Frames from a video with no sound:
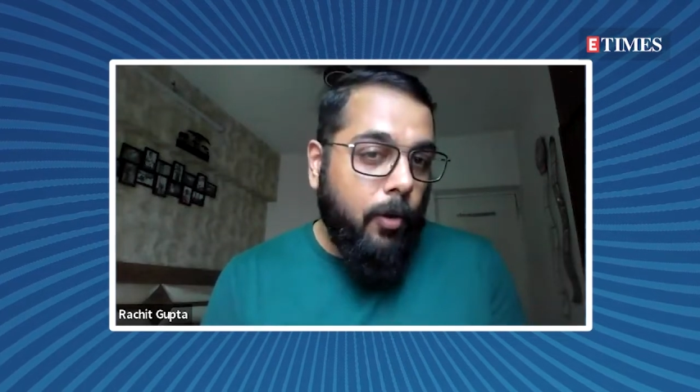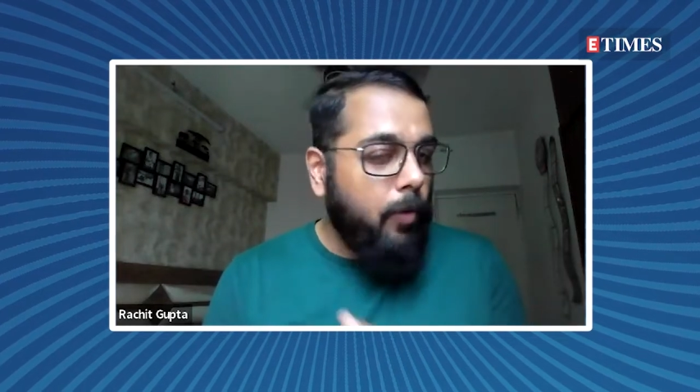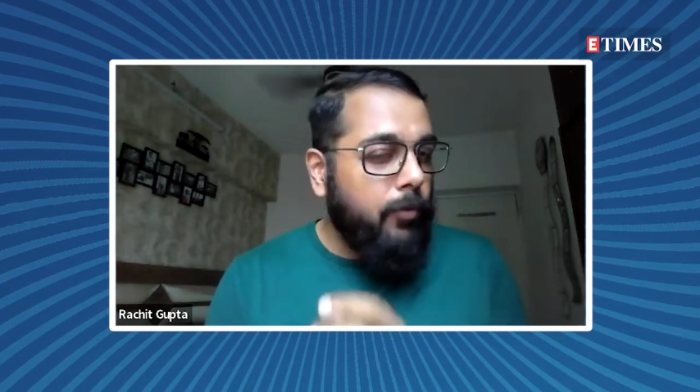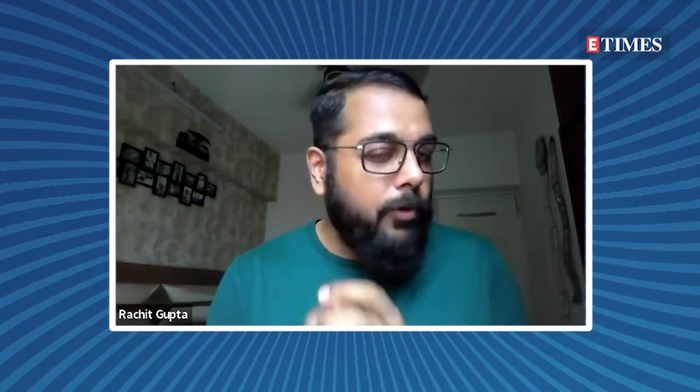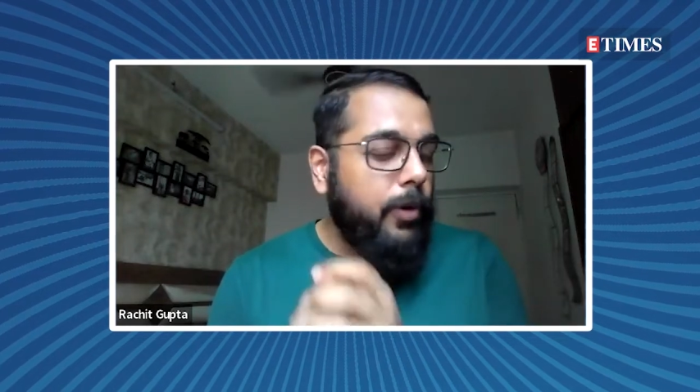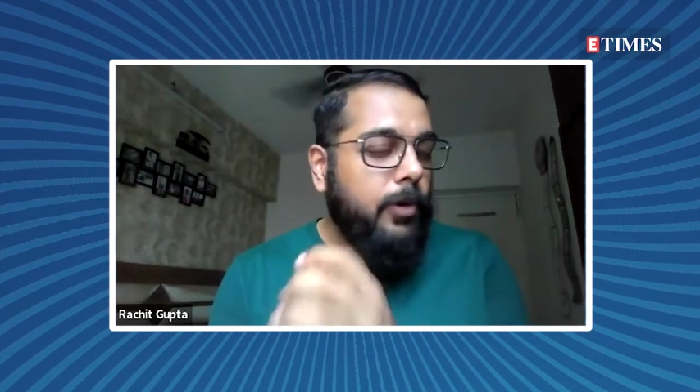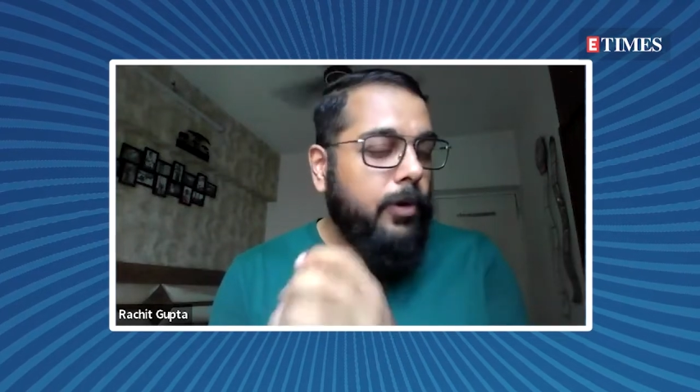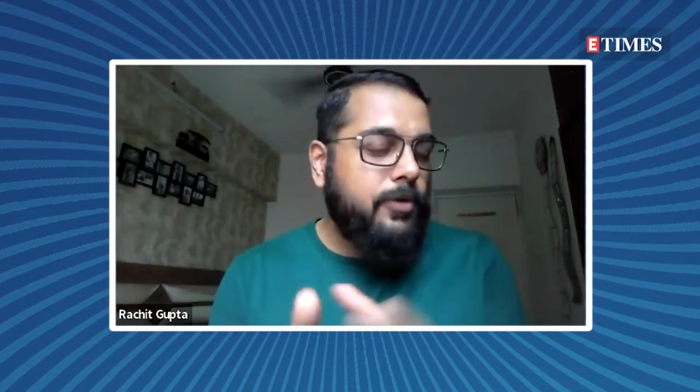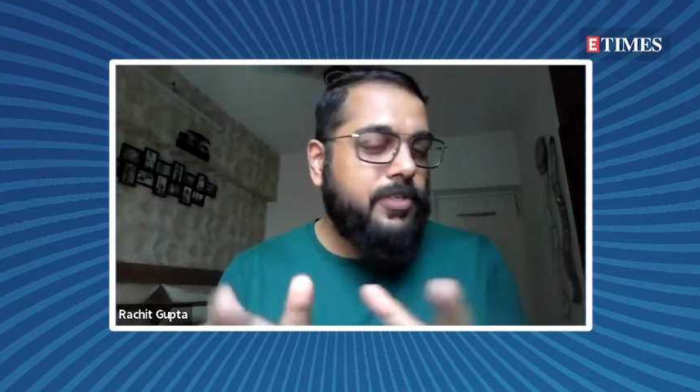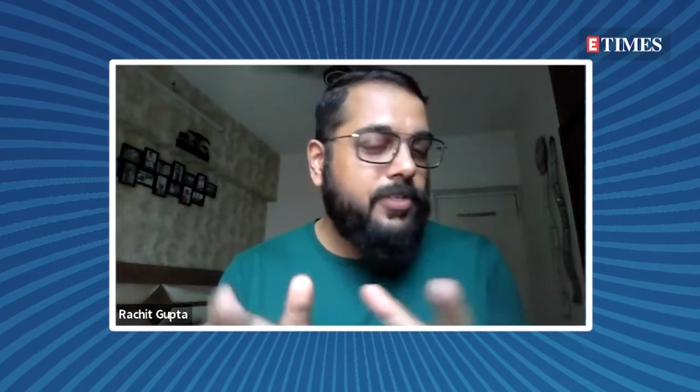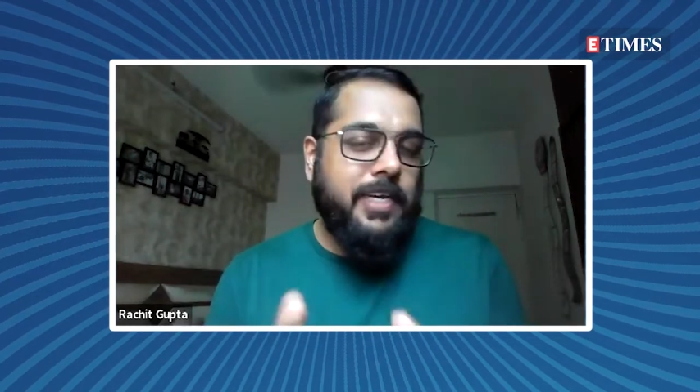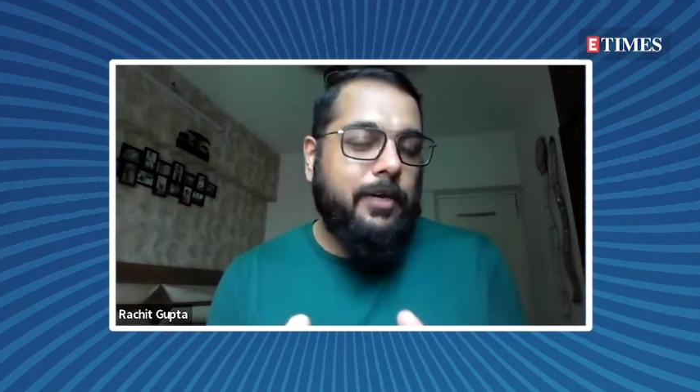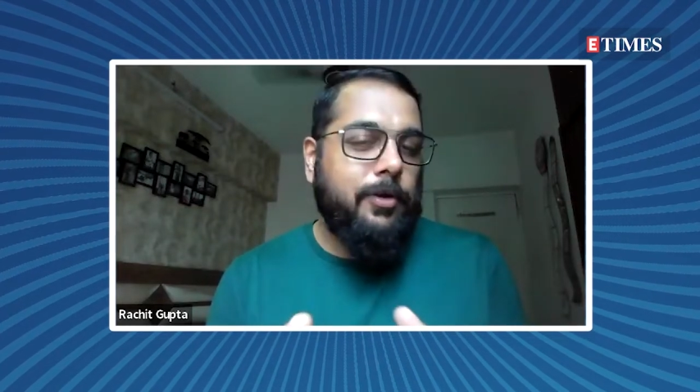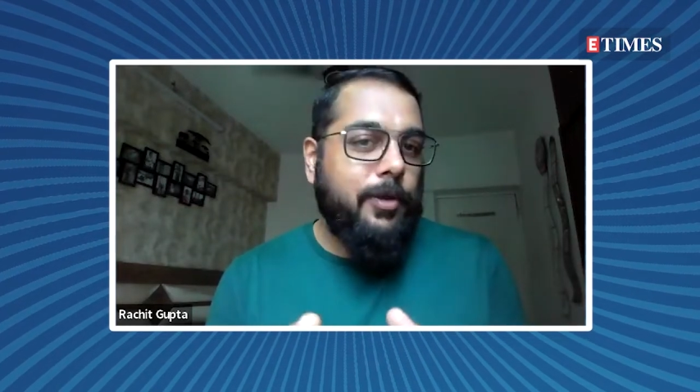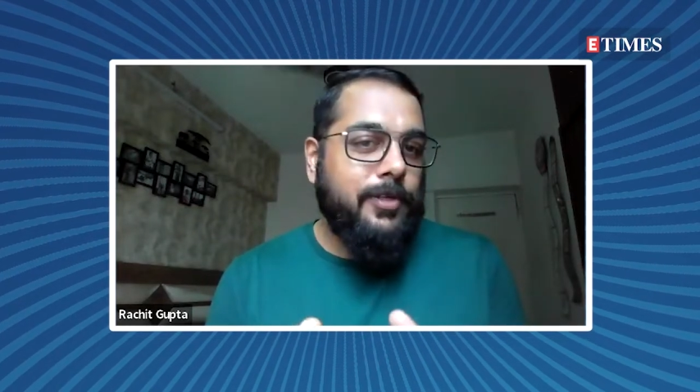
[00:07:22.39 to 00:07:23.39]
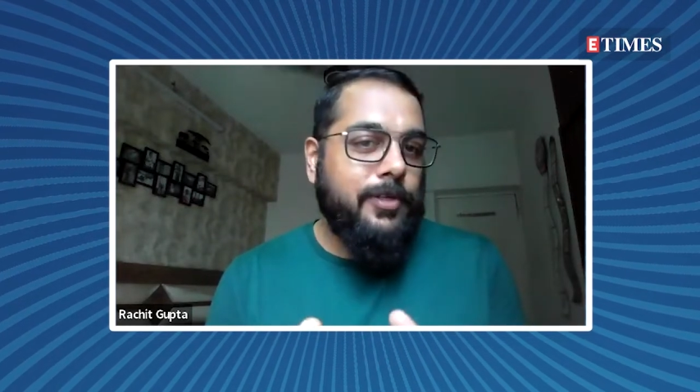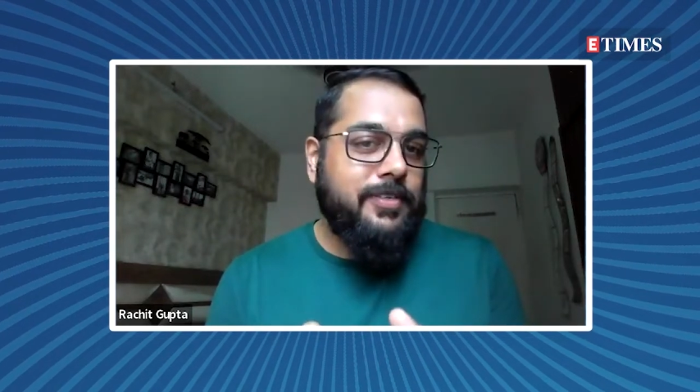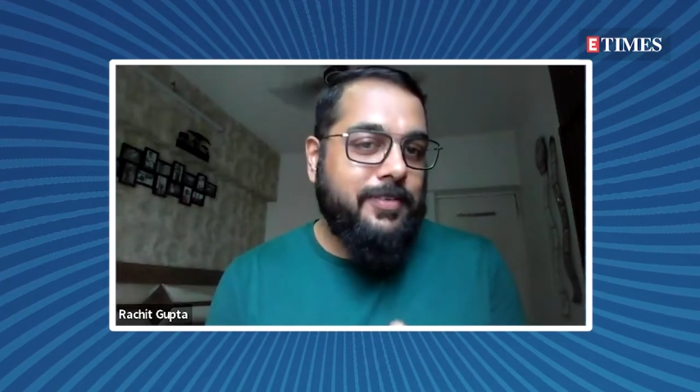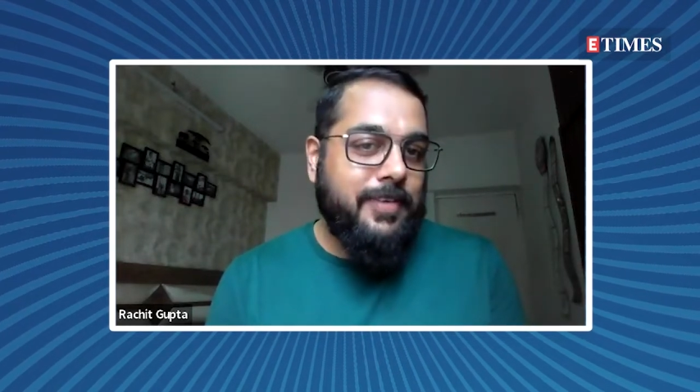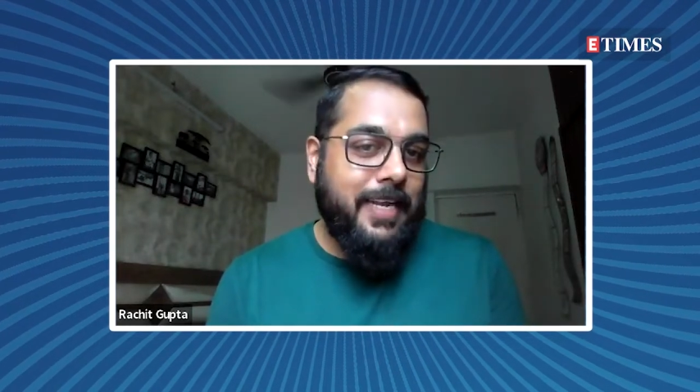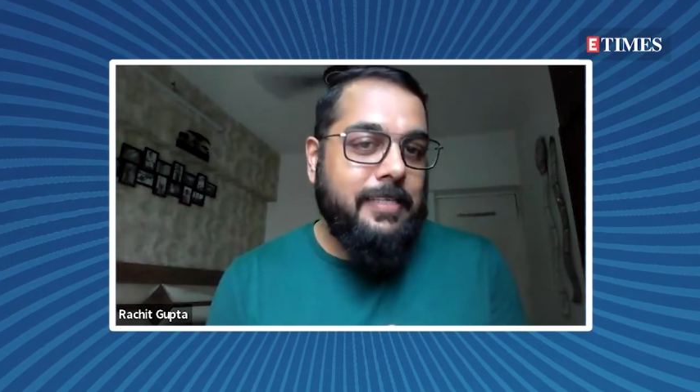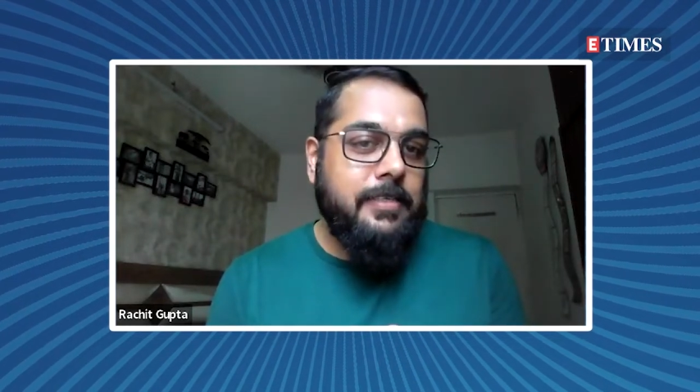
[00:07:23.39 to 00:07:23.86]
Or would you want to stick to your
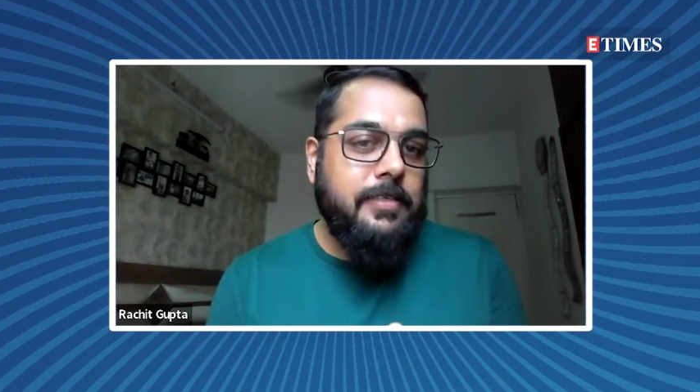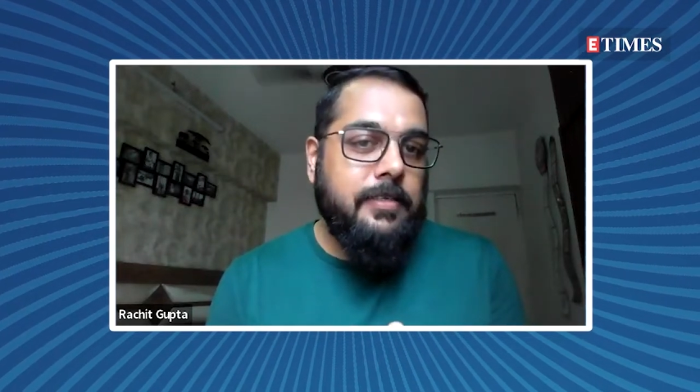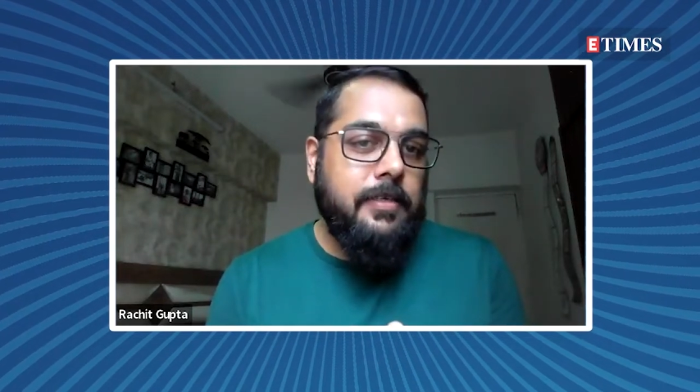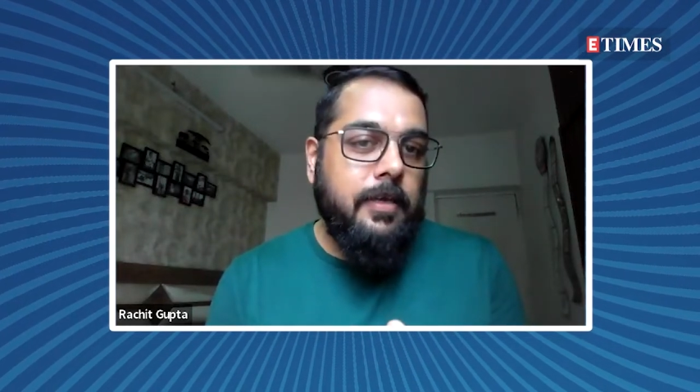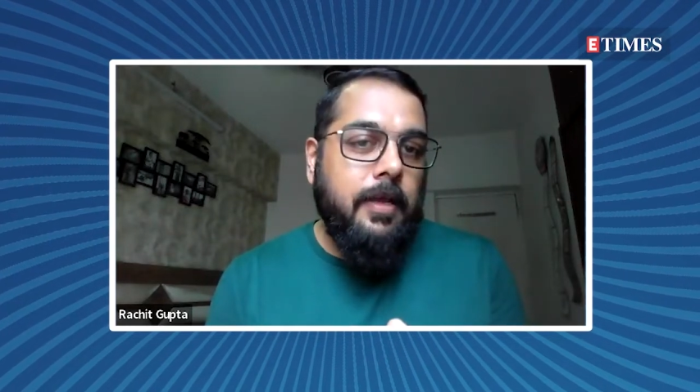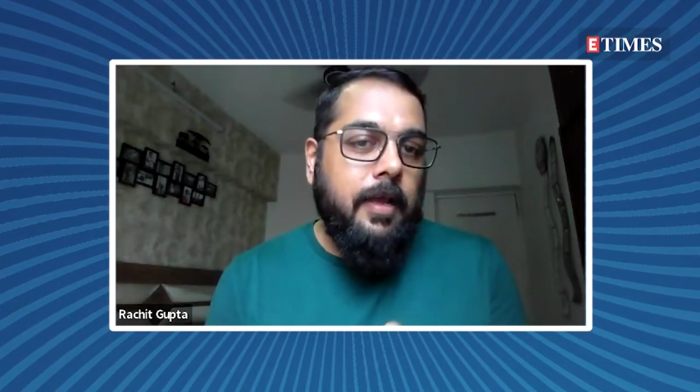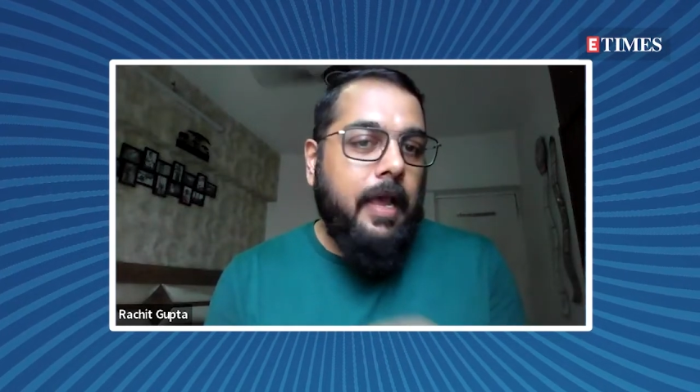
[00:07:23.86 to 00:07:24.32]
strengths